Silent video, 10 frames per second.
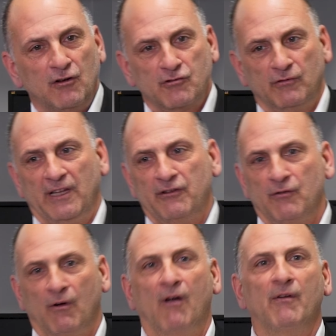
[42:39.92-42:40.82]
so that
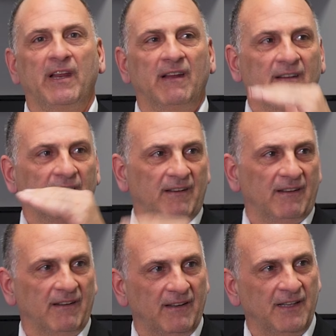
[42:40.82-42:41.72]
you're already
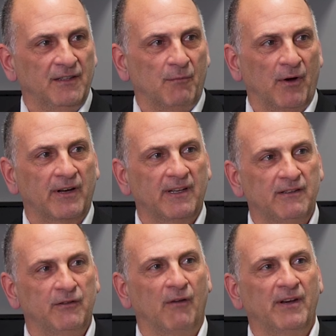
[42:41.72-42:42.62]
in the
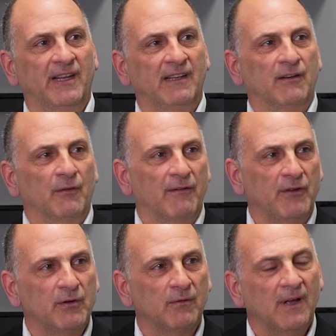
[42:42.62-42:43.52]
market, you're already getting the
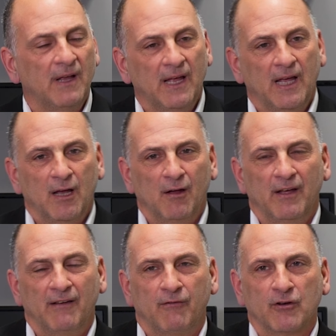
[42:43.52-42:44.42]
revenue. Mm-hmm.
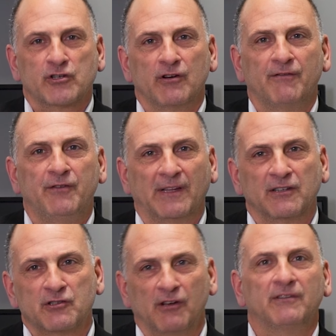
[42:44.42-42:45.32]
For sure, if you had
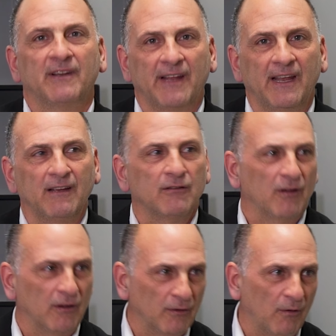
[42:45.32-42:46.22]
to start today
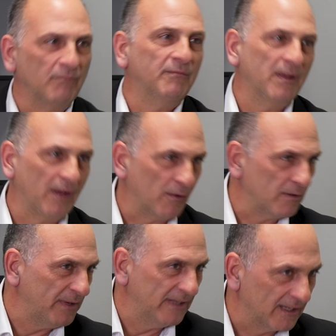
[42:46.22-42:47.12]
alone, I want
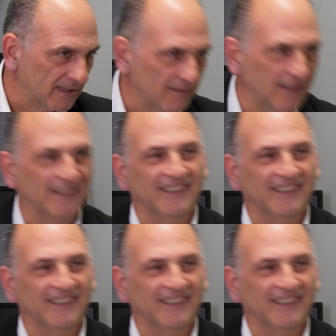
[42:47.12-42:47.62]
to be negative.